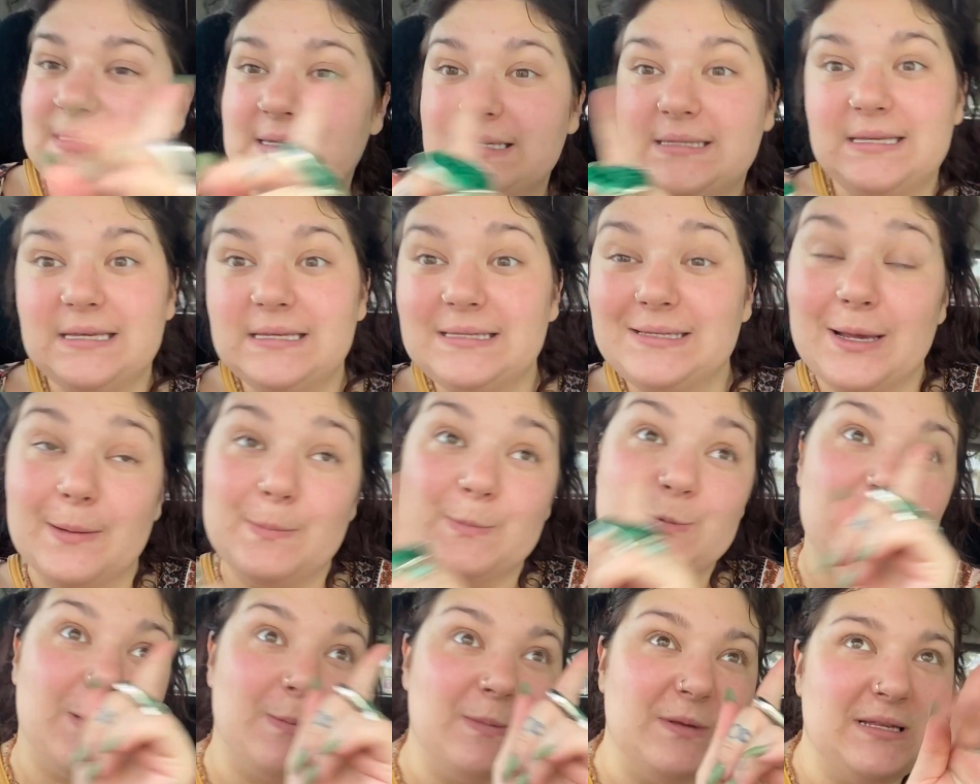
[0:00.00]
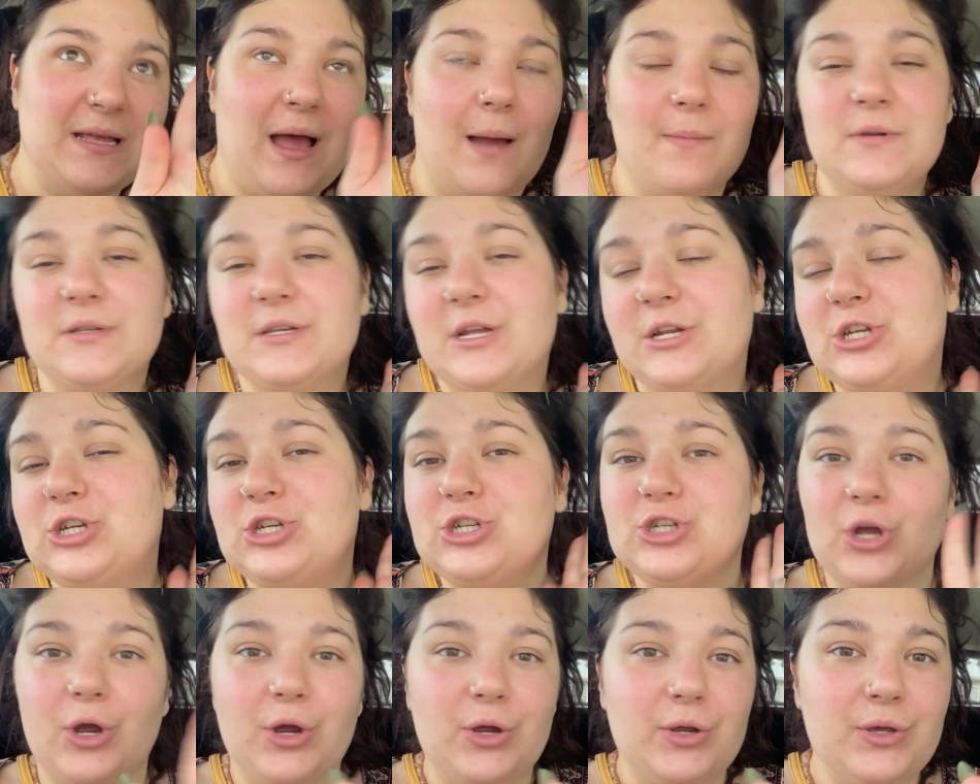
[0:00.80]
this op shop, I'm just going to
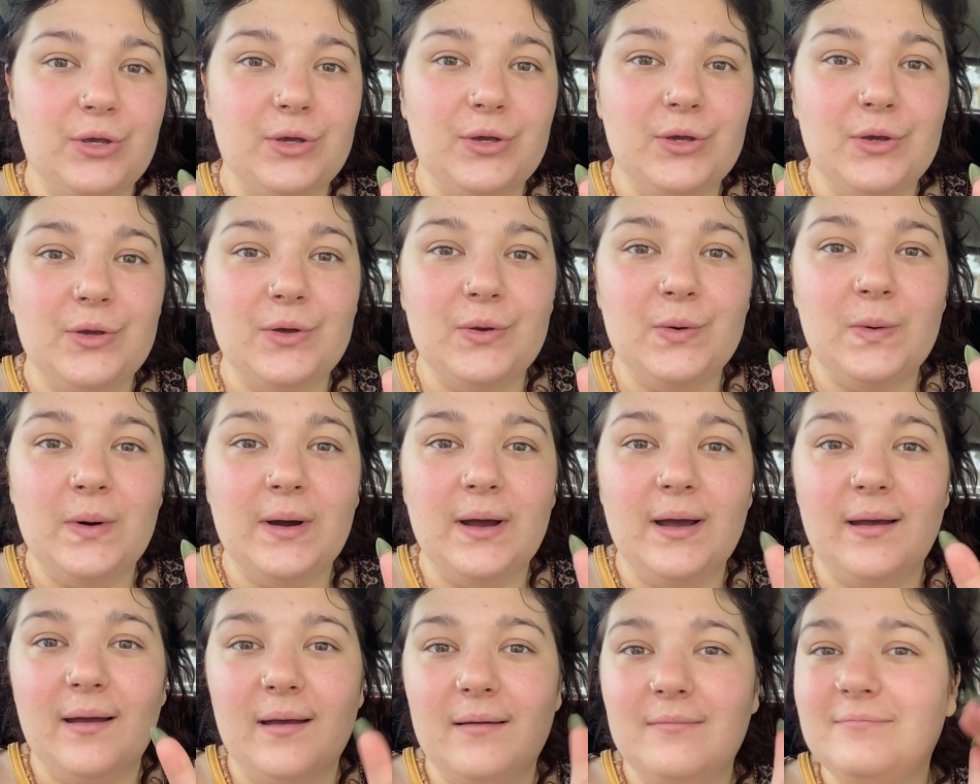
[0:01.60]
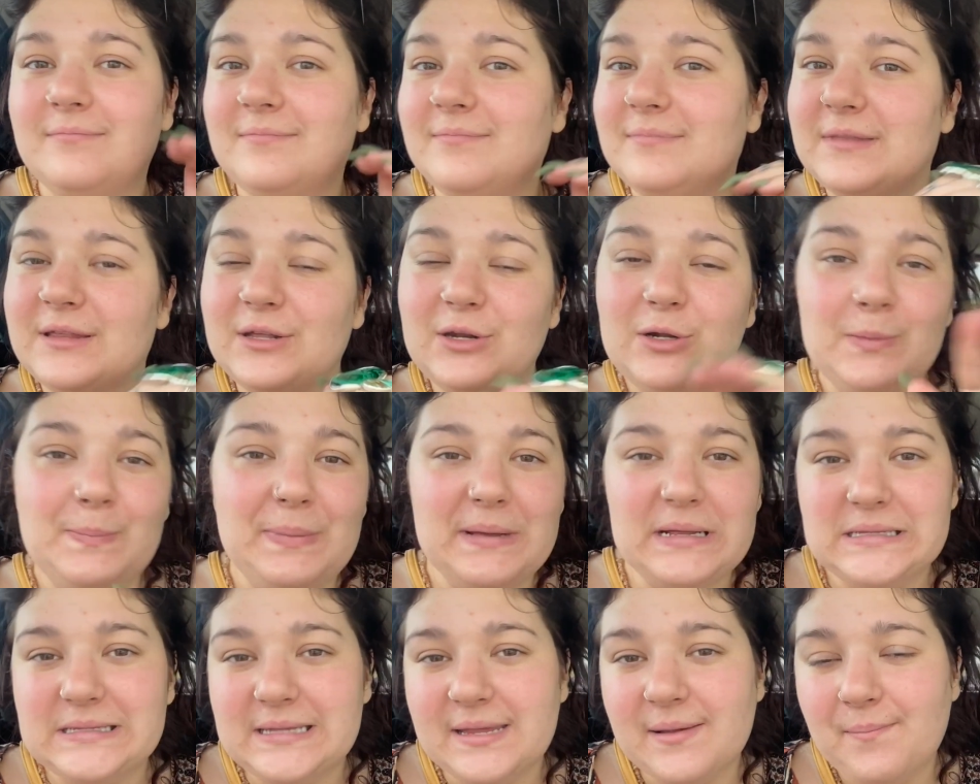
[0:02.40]
show you little
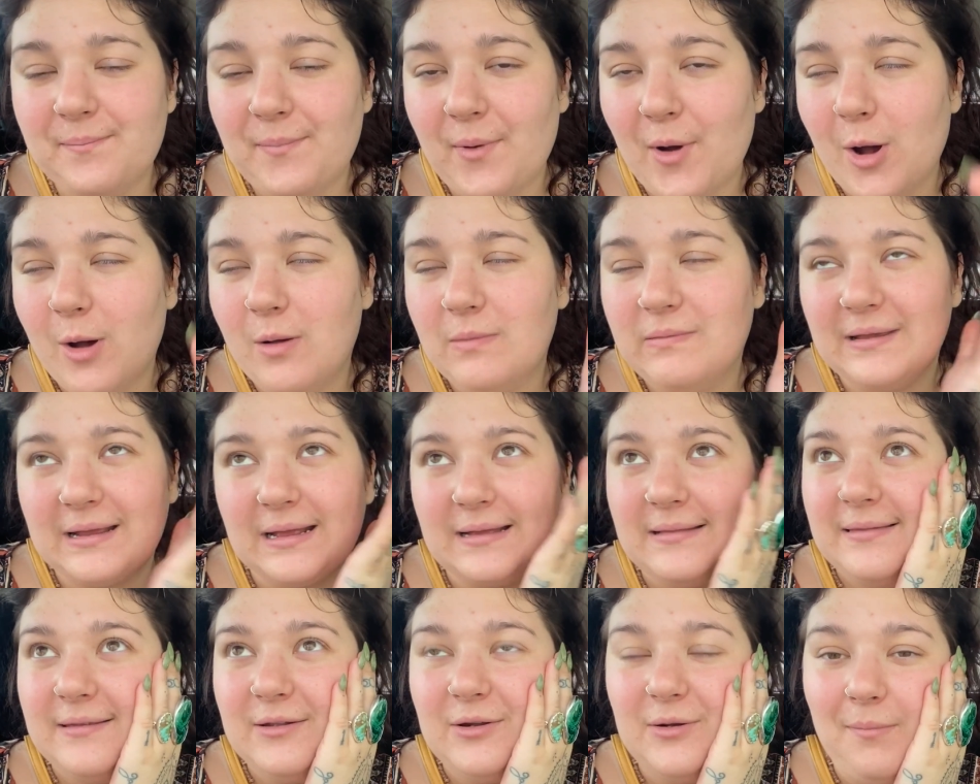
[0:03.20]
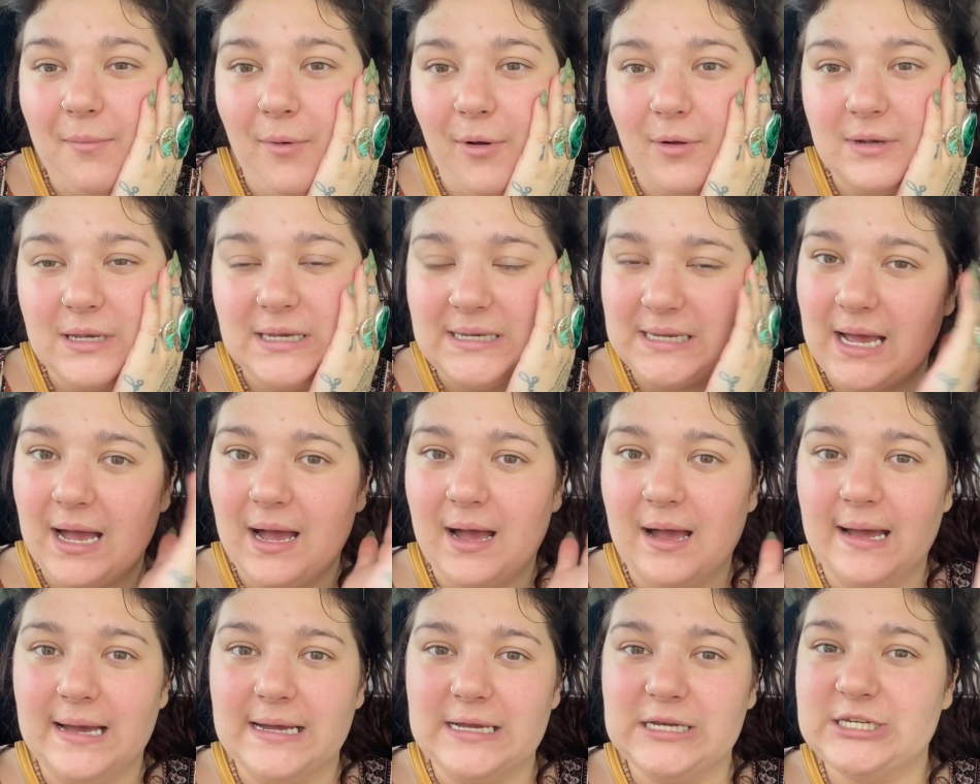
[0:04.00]
bits and bobs, like a little
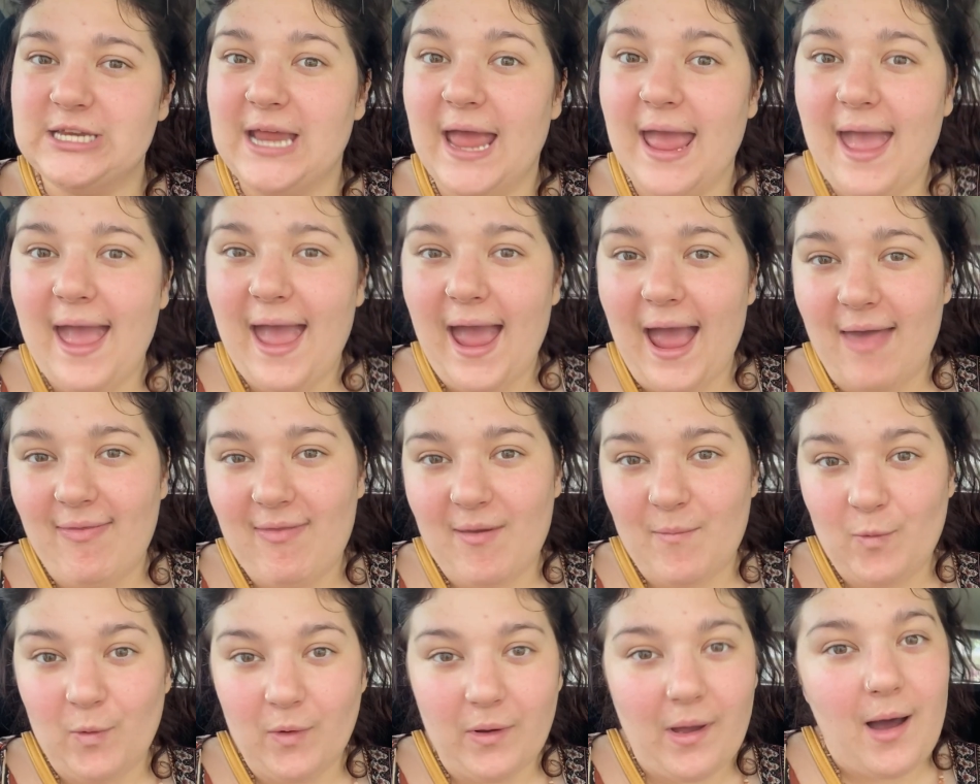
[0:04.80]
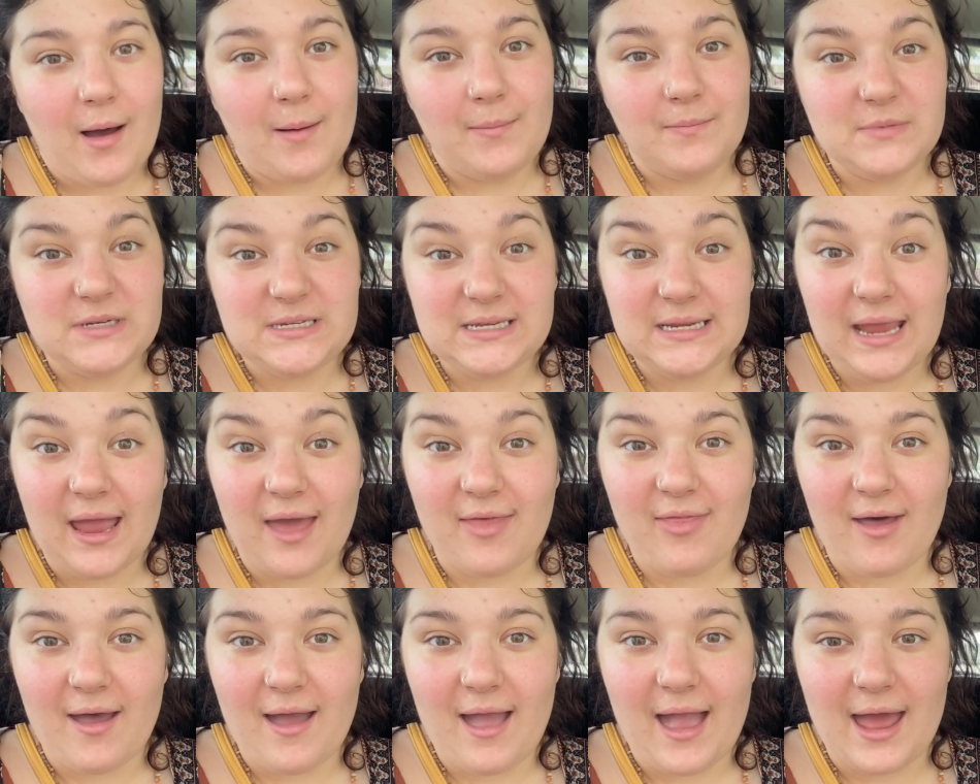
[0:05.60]
montage, and then we'll come
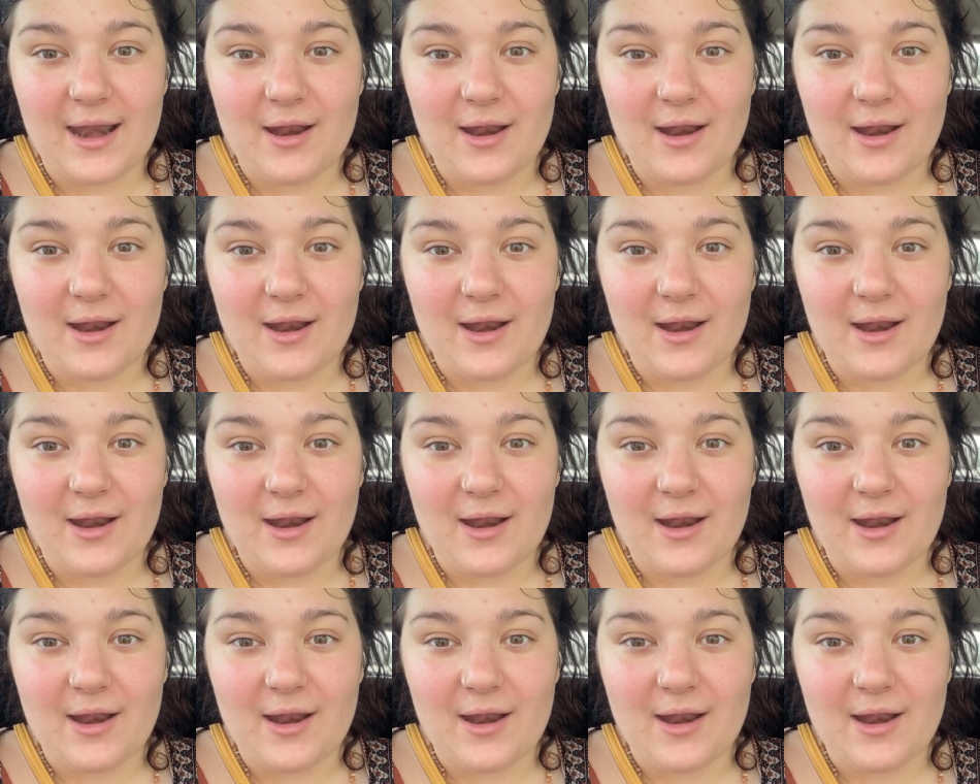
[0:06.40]
together and